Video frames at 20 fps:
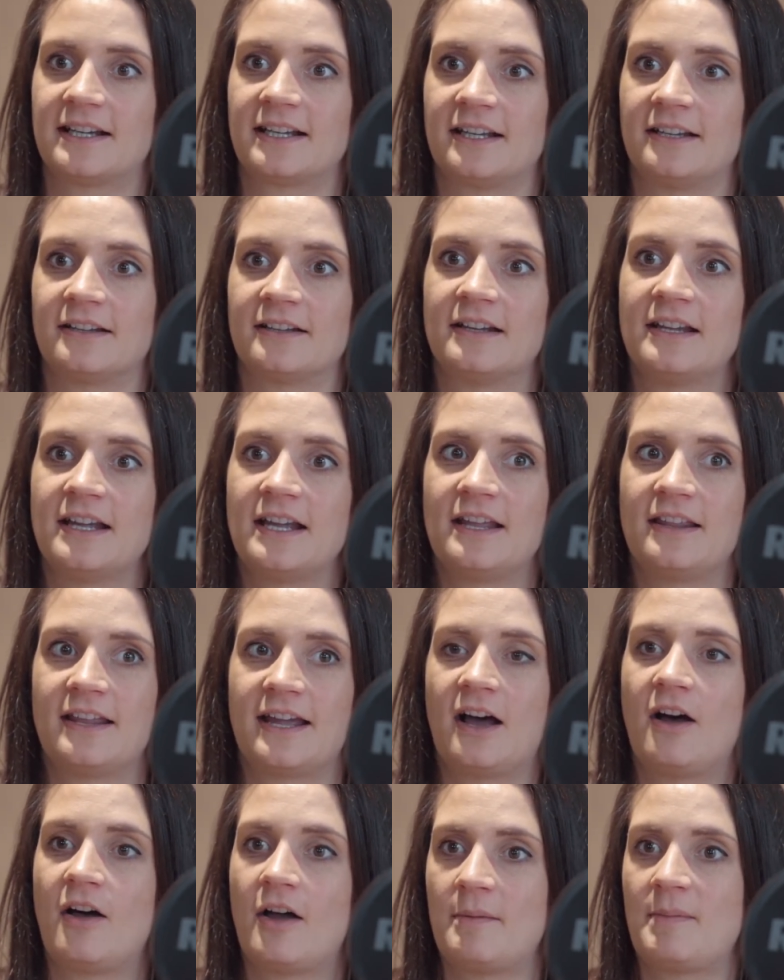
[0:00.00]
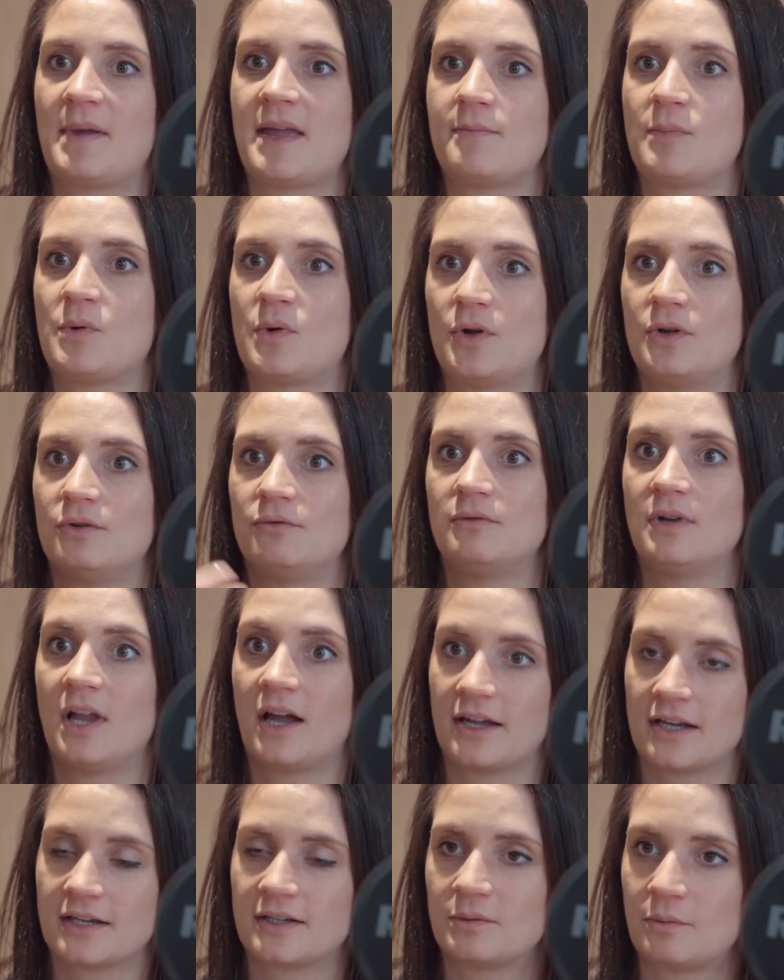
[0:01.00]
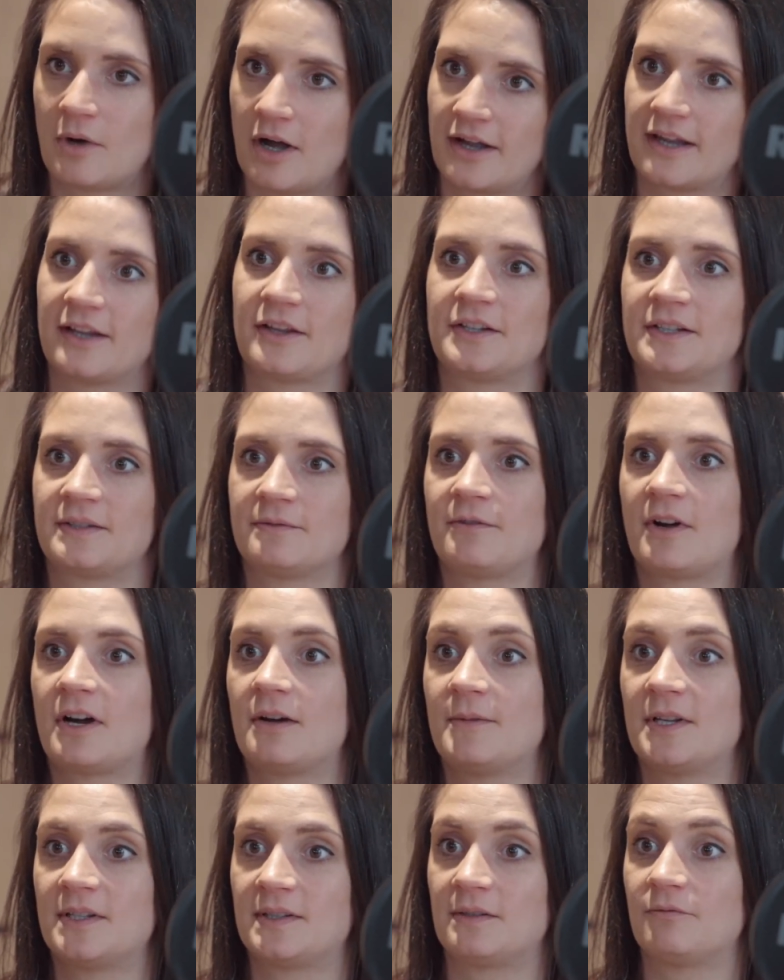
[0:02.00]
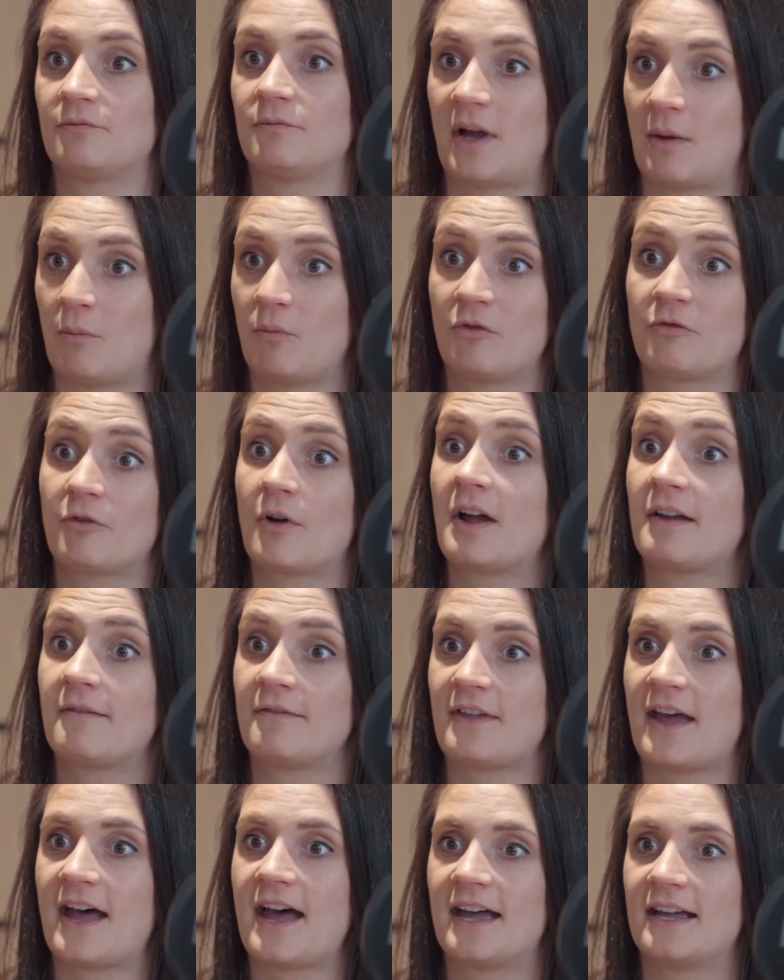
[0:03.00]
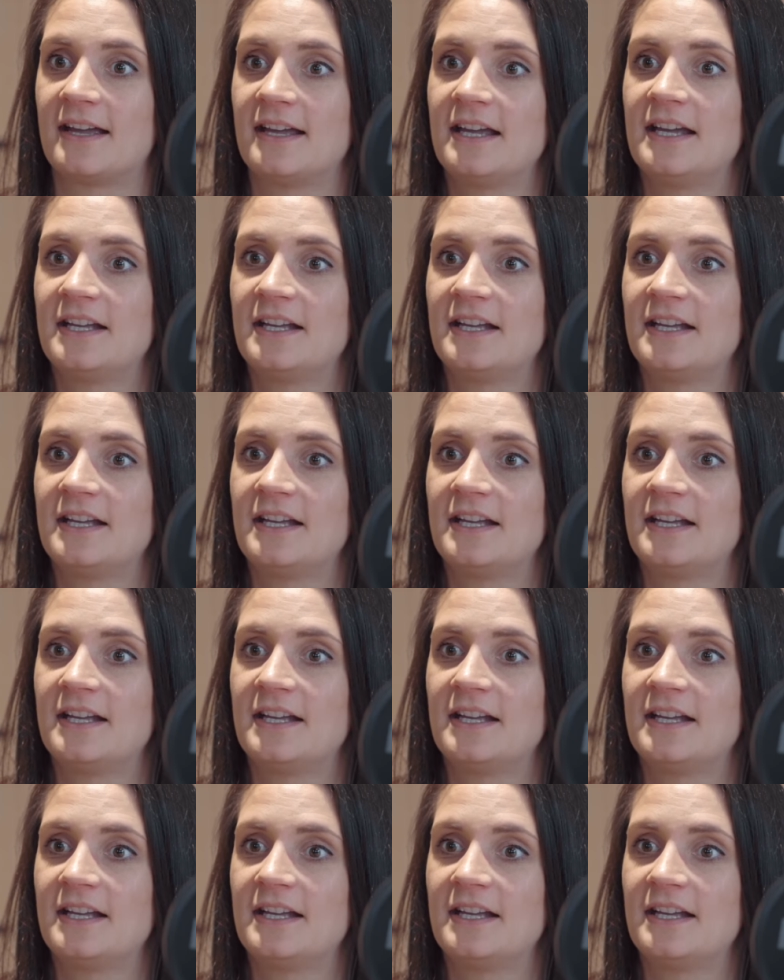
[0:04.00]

And they hire people who like to work in those environments and thrive there.